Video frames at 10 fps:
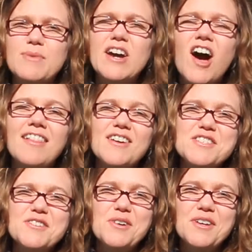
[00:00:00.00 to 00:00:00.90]
We call our
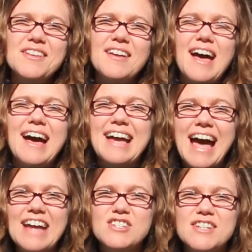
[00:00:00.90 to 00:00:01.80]
school a
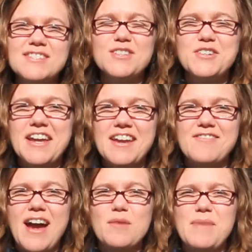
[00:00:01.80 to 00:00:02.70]
conscious learning
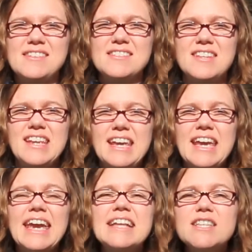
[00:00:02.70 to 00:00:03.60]
environment.
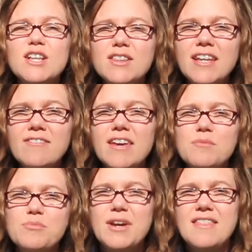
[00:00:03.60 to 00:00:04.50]
It's a
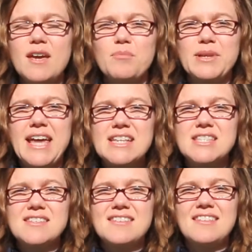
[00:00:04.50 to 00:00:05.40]
living, breathing
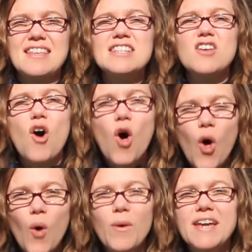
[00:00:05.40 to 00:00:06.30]
place that is
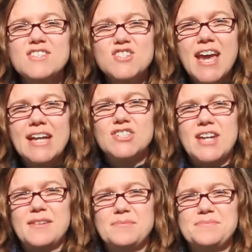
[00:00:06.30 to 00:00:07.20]
always changing.